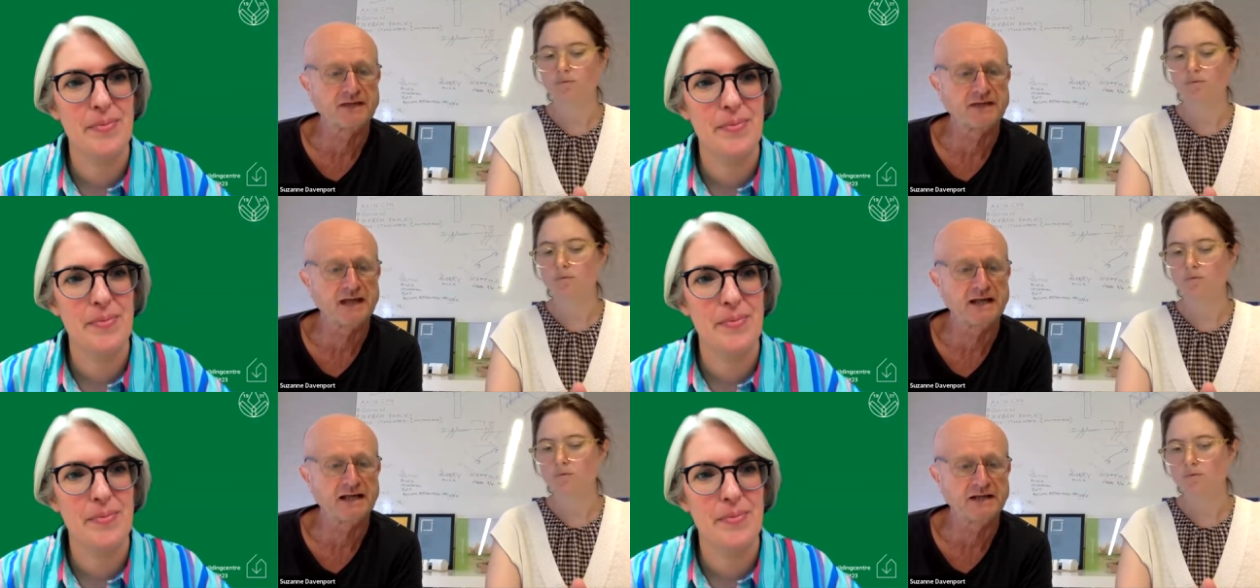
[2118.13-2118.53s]

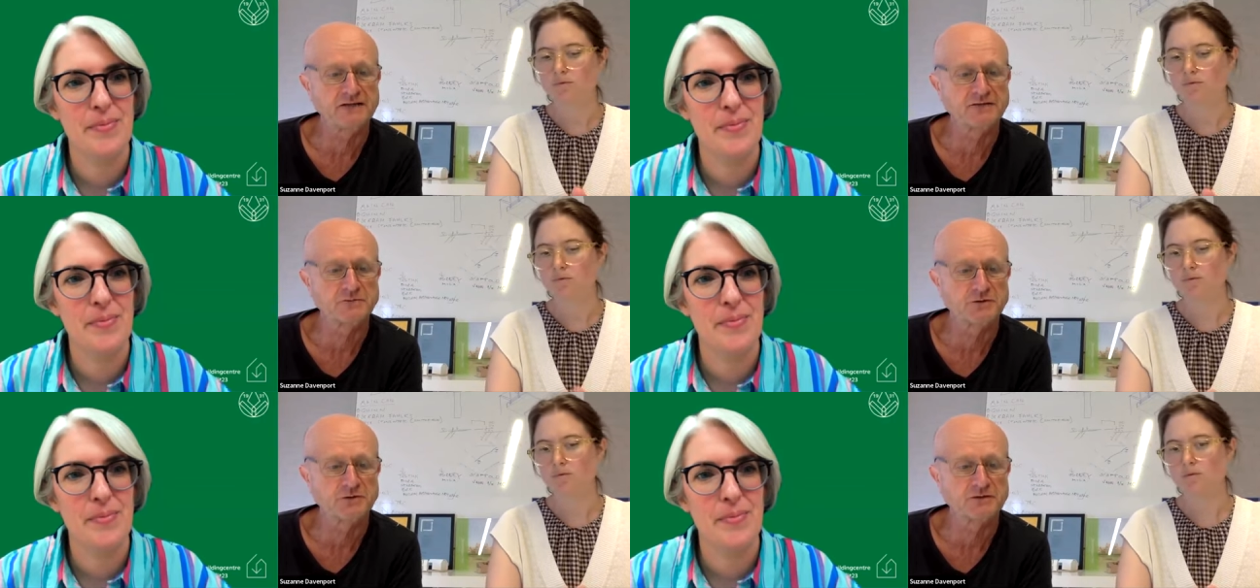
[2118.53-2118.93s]

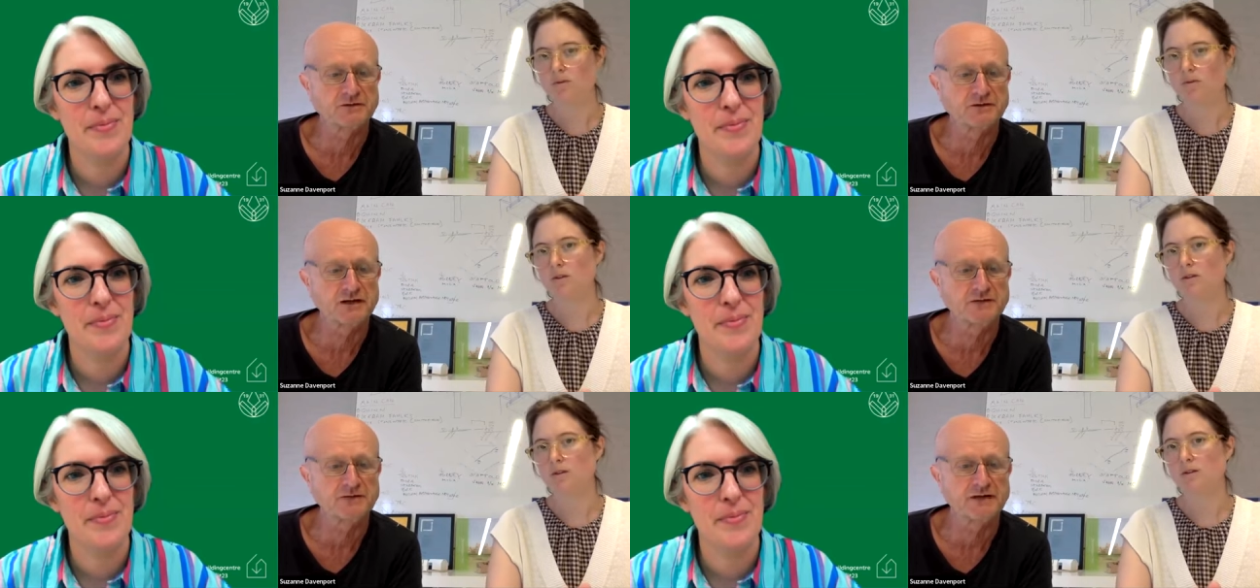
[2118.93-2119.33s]
Speaker 1: Energiesprong's
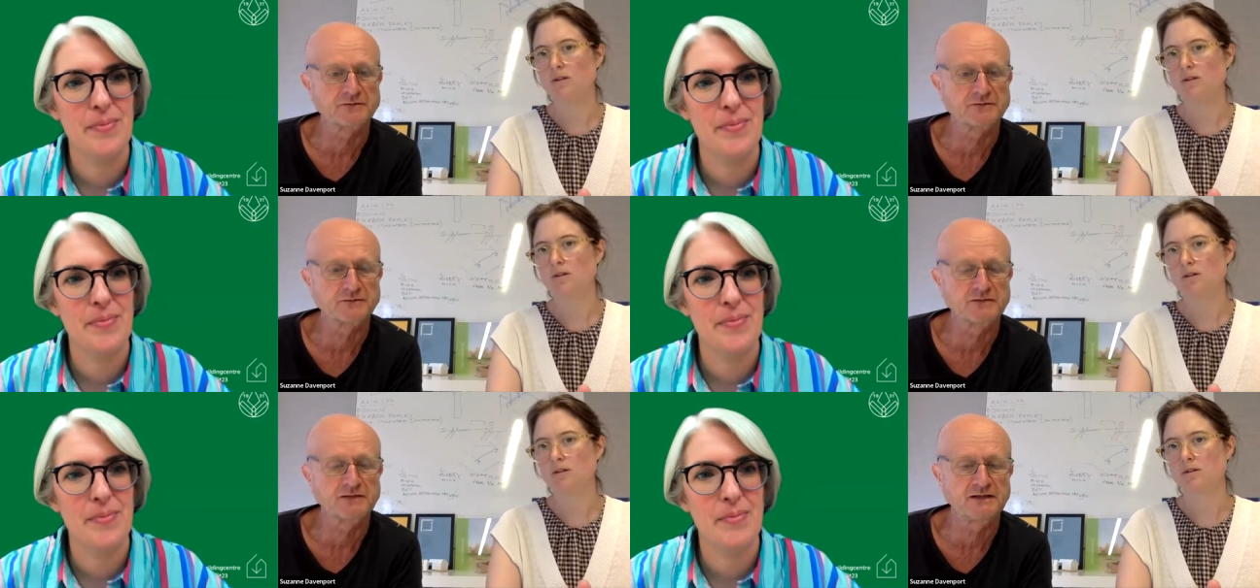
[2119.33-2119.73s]
kind of
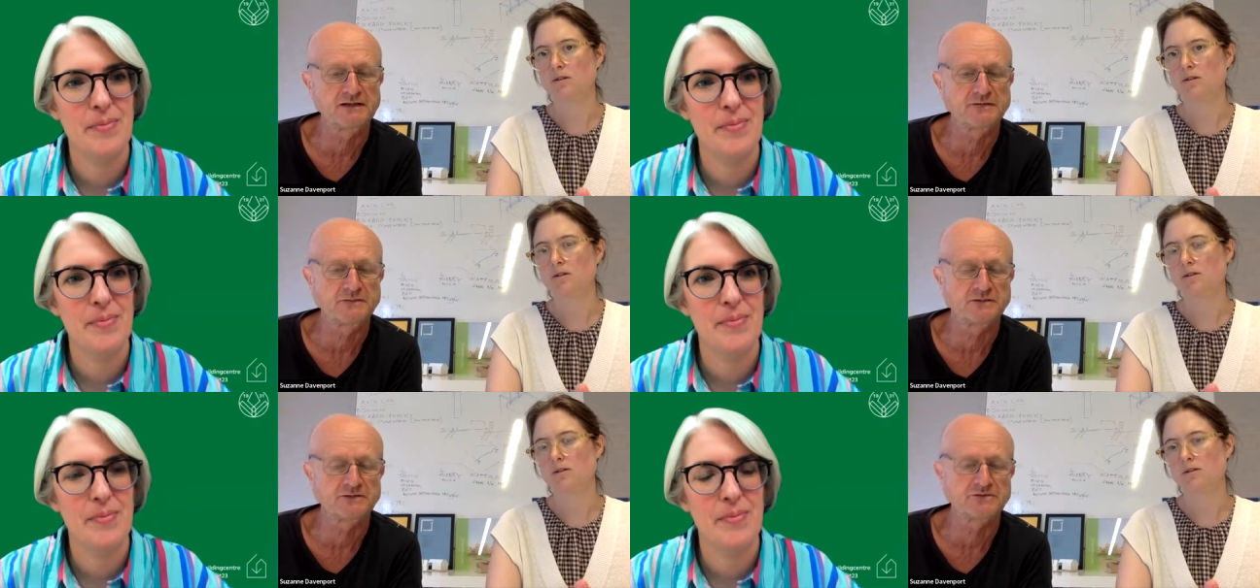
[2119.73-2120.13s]

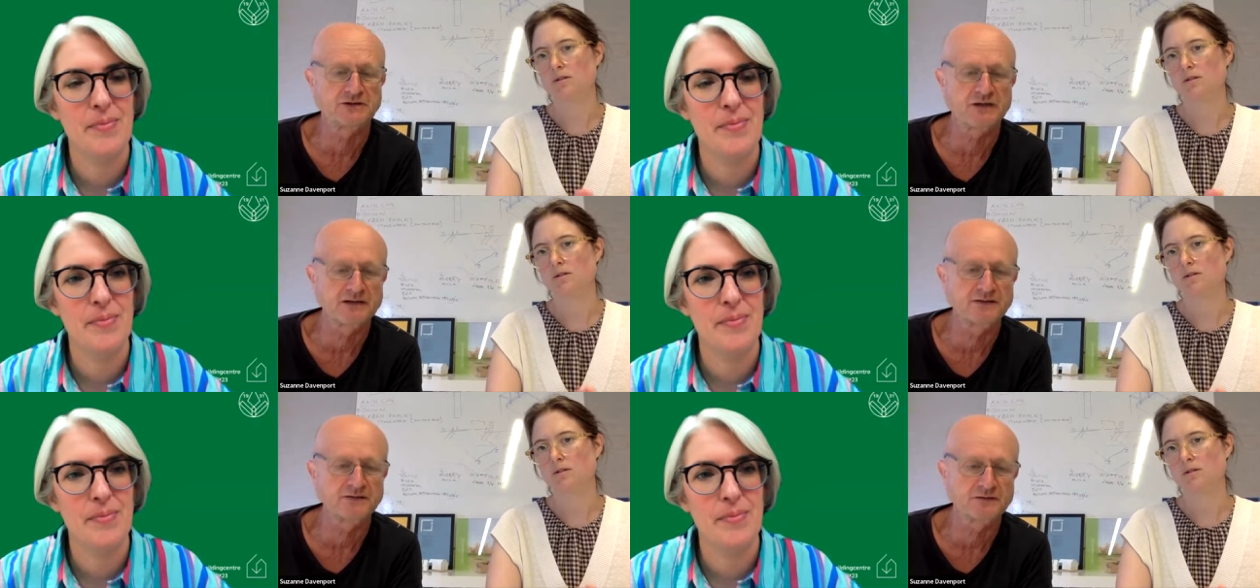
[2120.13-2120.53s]
expertise, but
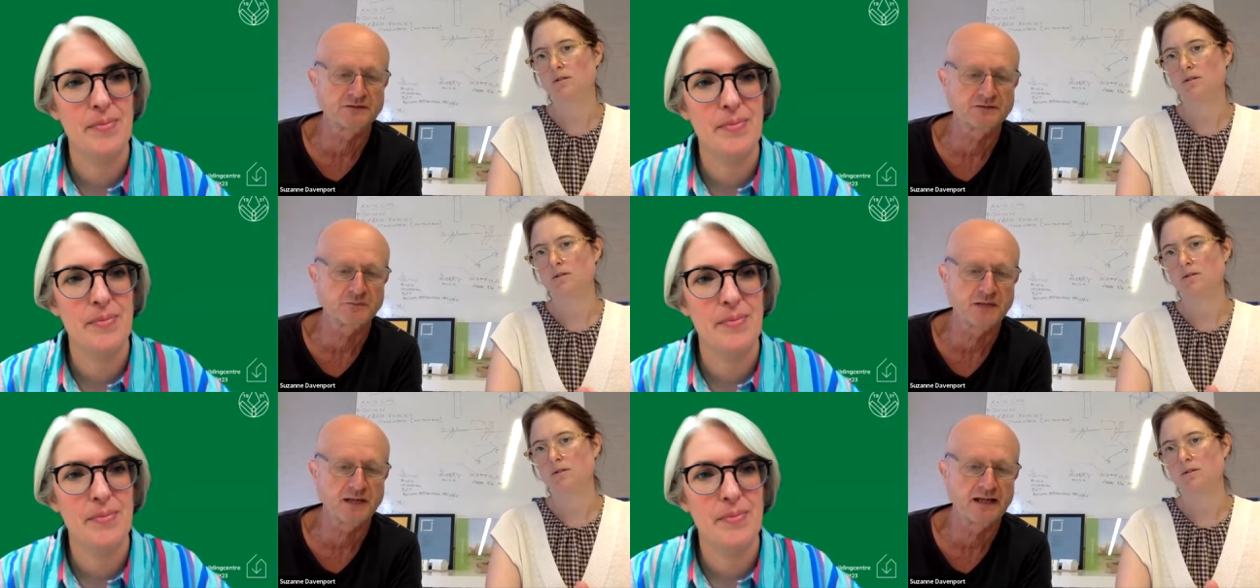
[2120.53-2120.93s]
trying to
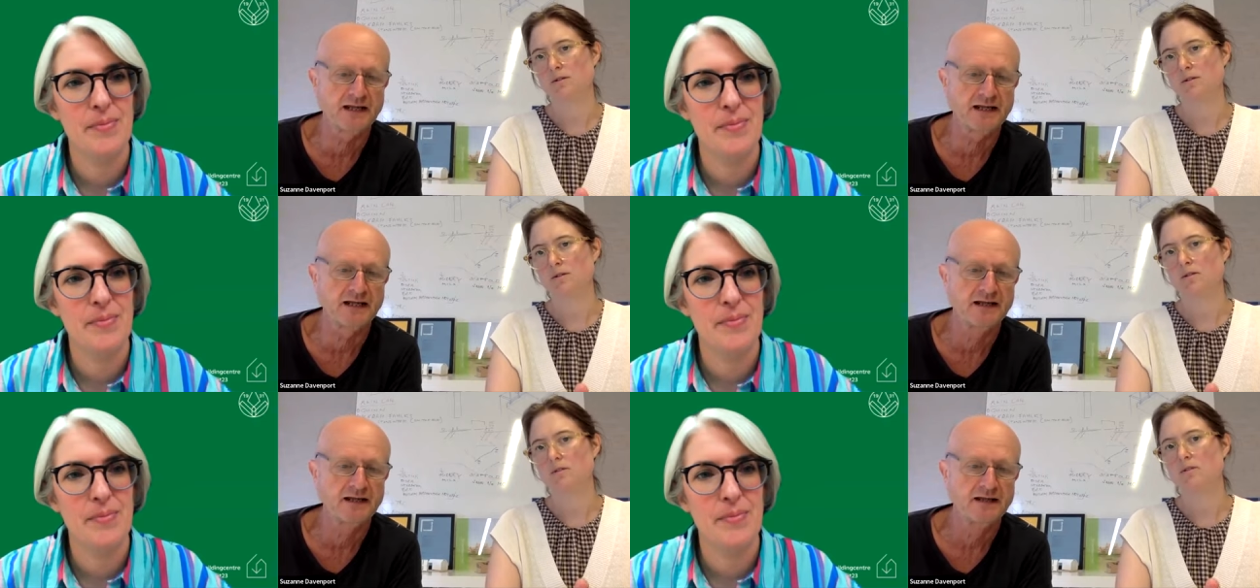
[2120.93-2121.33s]

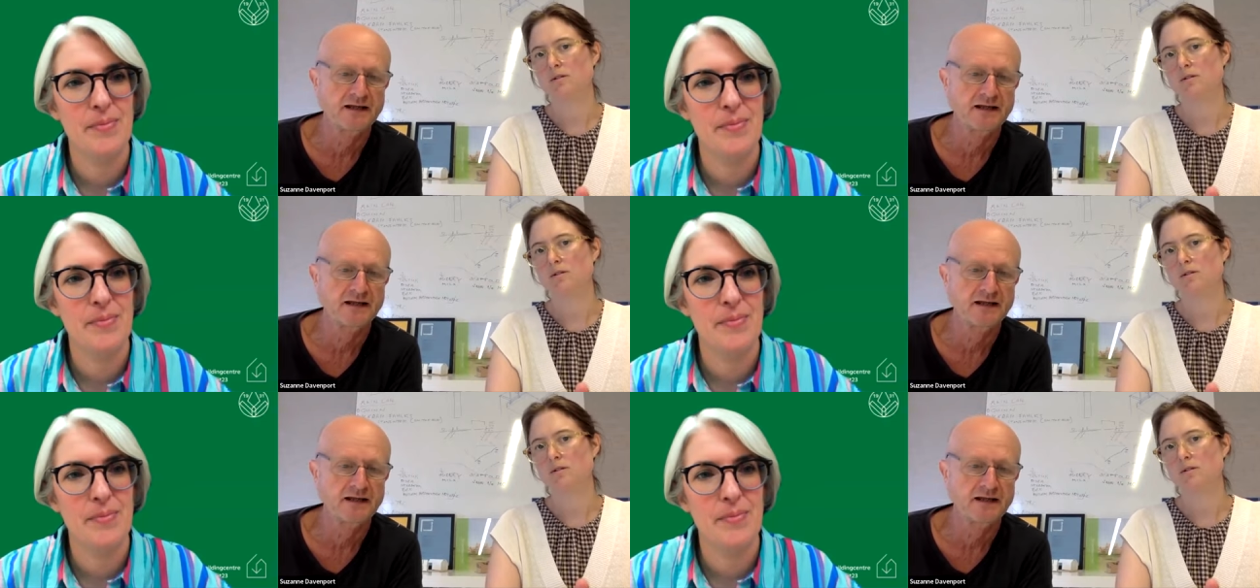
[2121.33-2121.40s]
explain